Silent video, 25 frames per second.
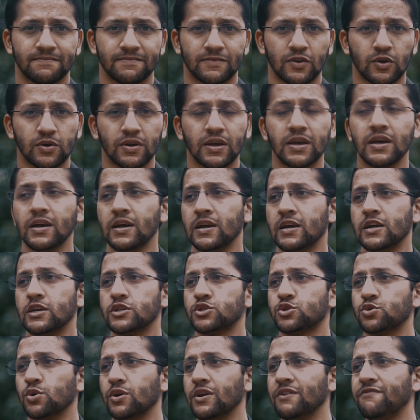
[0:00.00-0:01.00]
Okay,
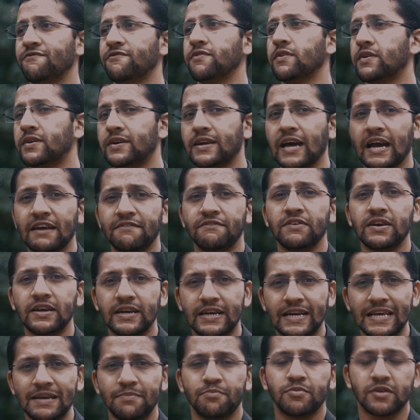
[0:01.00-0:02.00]
so if you're diving
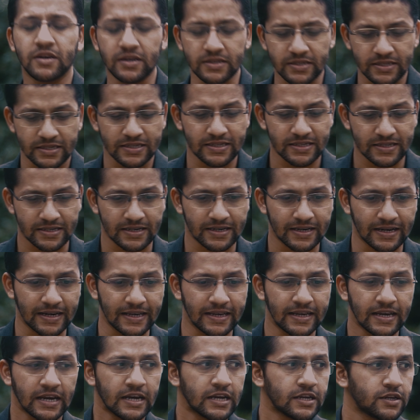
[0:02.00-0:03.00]
deep
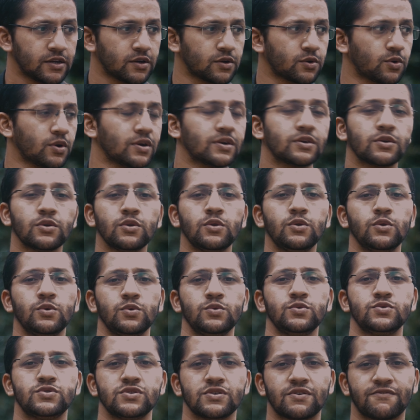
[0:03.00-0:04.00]
consistently, you're going to
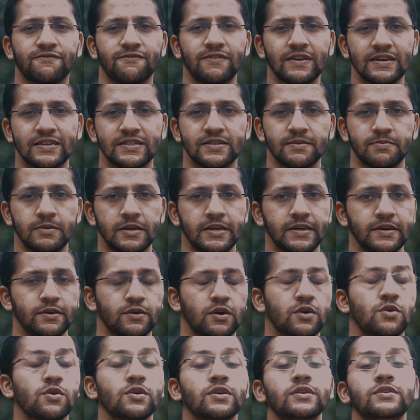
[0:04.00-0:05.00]
lose your flexibility,
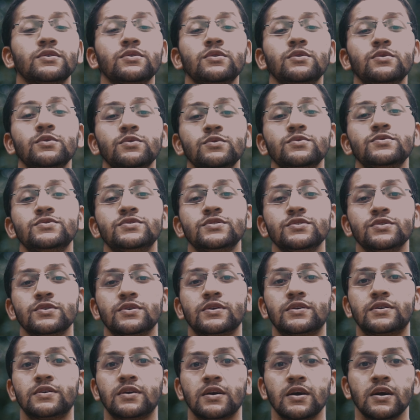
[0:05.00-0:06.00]
you're going to lose
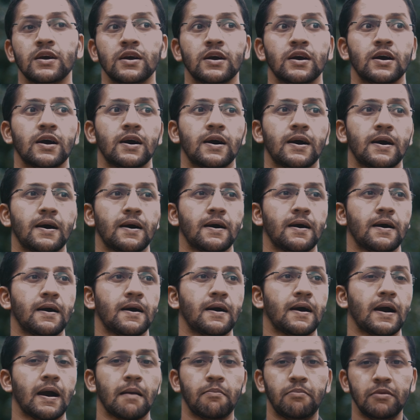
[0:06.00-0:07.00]
your
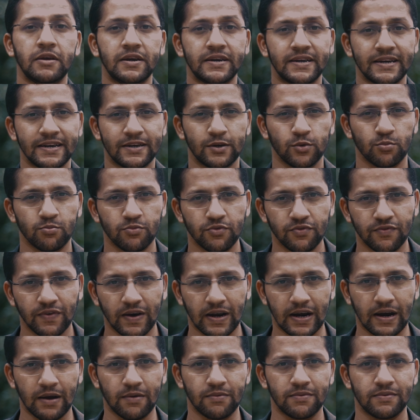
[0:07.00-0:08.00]
ability to move
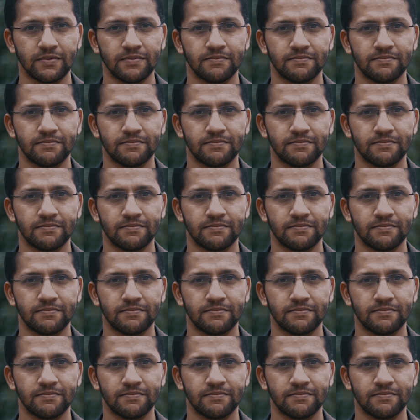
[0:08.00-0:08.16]
around.